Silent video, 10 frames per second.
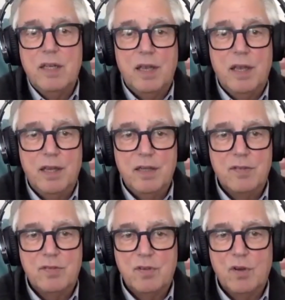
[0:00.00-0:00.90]
And
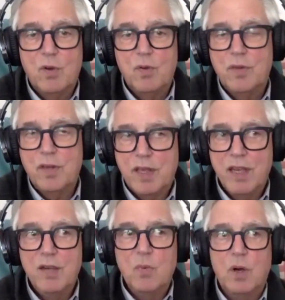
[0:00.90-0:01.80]
so the
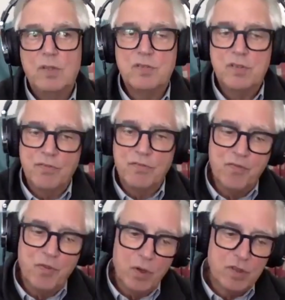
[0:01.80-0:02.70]
key was to
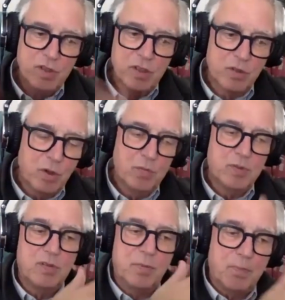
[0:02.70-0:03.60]
force the
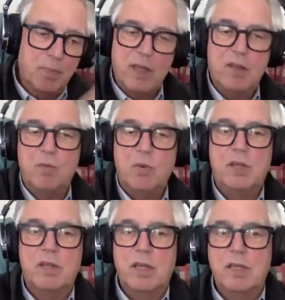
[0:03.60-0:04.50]
groups to pick
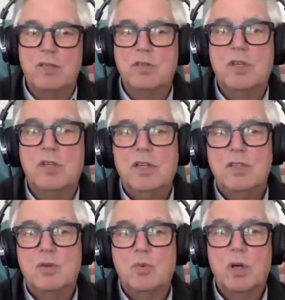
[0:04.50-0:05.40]
three things
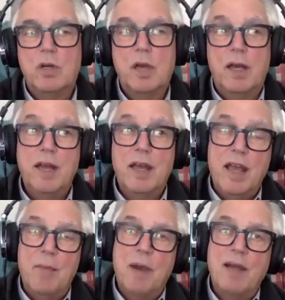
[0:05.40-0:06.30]
to work on.
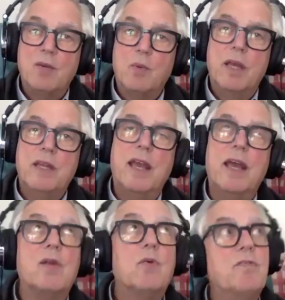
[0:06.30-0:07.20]
And by the way, they
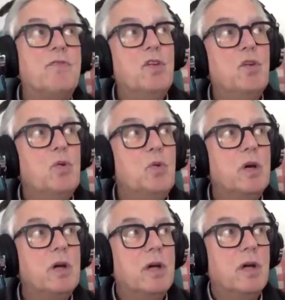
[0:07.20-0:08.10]
had to review
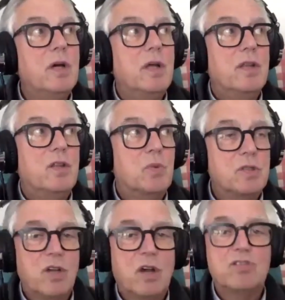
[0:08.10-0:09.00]
the
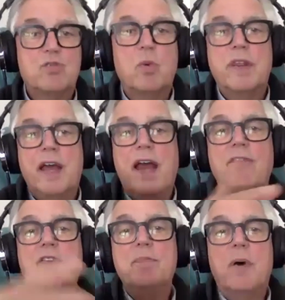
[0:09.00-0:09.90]
results with
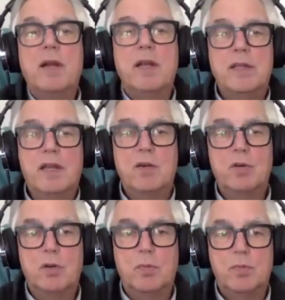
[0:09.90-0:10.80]
everybody in their
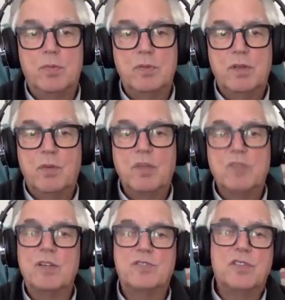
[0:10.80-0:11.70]
group. It
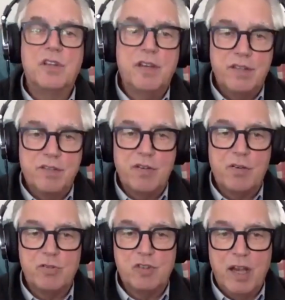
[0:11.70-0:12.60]
wasn't a
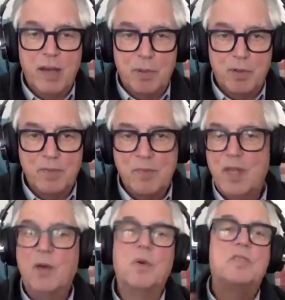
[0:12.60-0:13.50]
statistical sample.
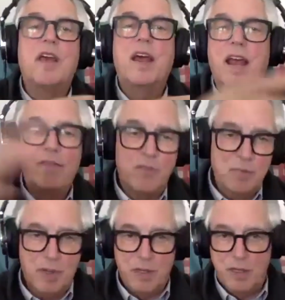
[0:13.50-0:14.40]
It was
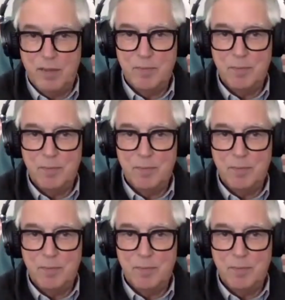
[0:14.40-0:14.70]
everybody